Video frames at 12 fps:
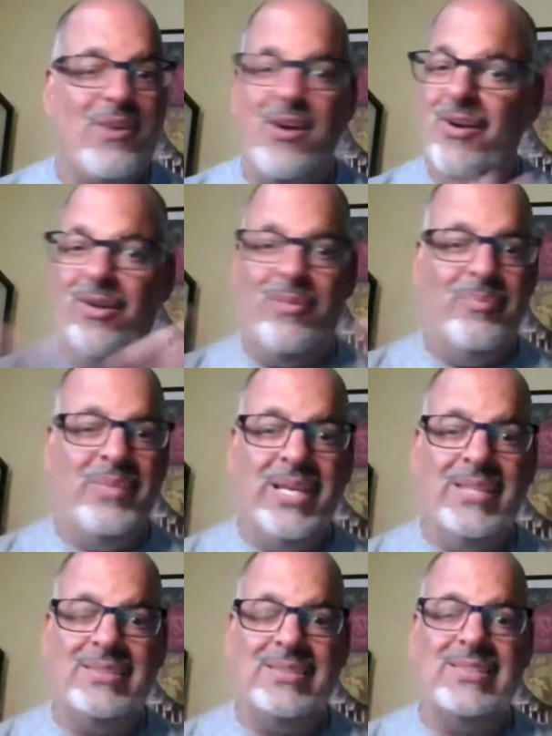all
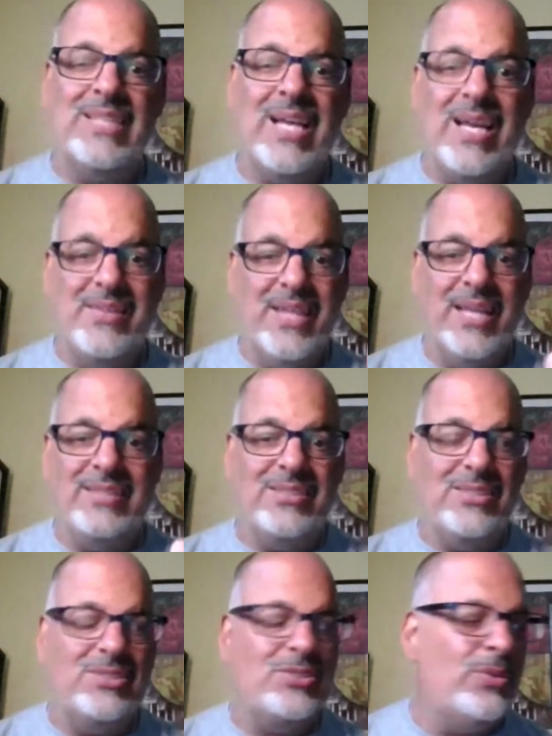bs aside that's
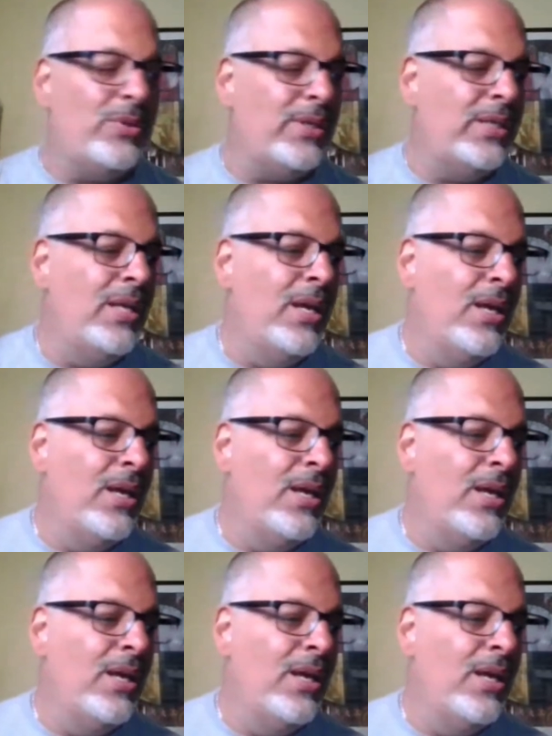the story